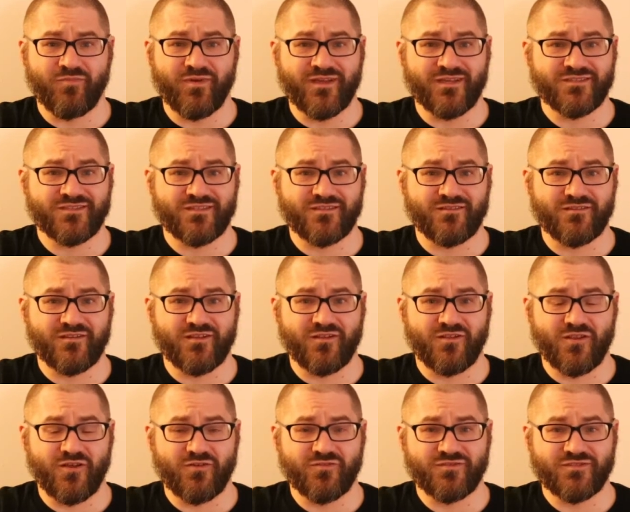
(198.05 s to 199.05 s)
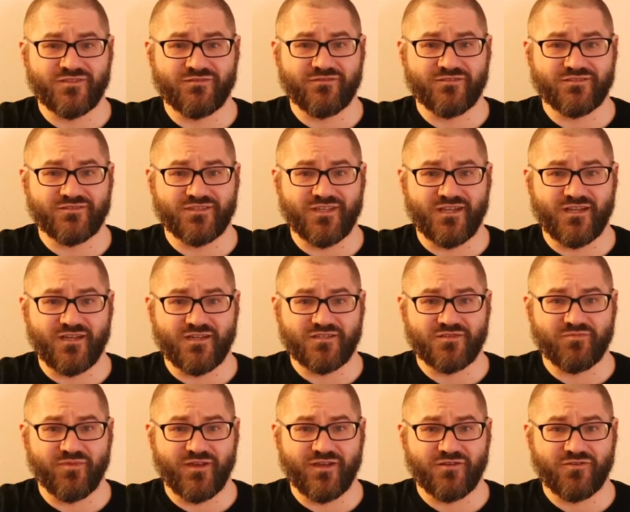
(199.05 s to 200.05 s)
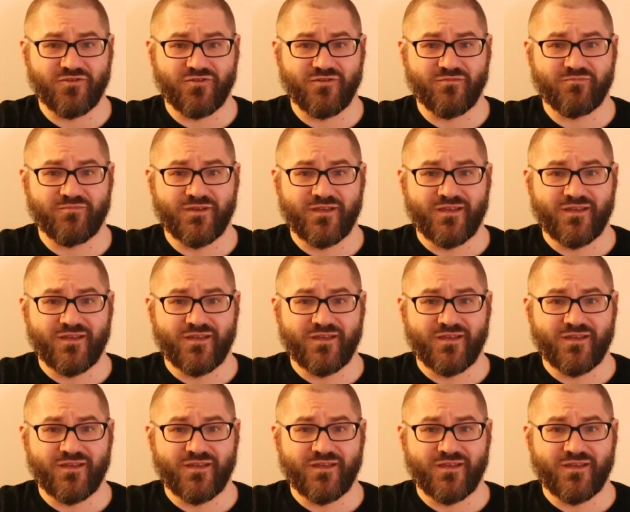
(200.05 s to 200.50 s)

basically clones of a ZX Spectrum,